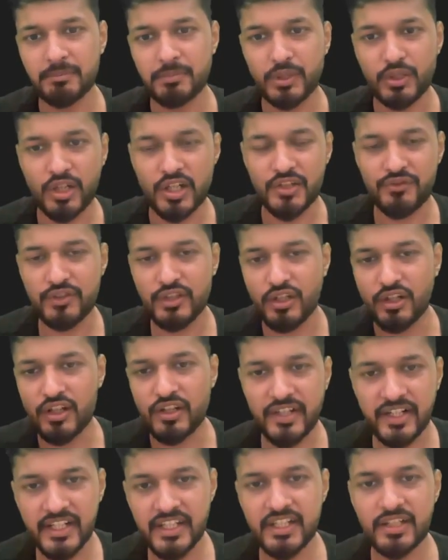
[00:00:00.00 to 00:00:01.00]
because we
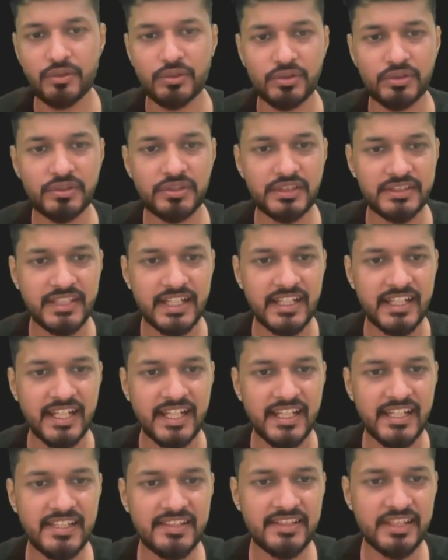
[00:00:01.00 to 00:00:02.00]
already know that
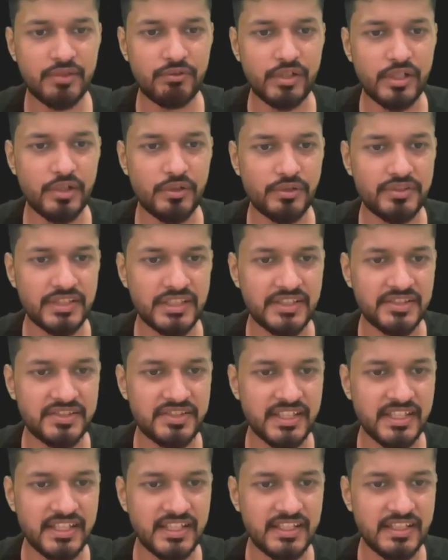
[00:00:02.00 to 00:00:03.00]
n is equal to
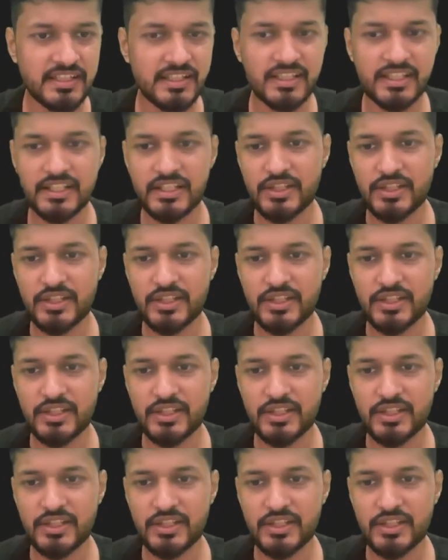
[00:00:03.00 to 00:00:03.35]
16.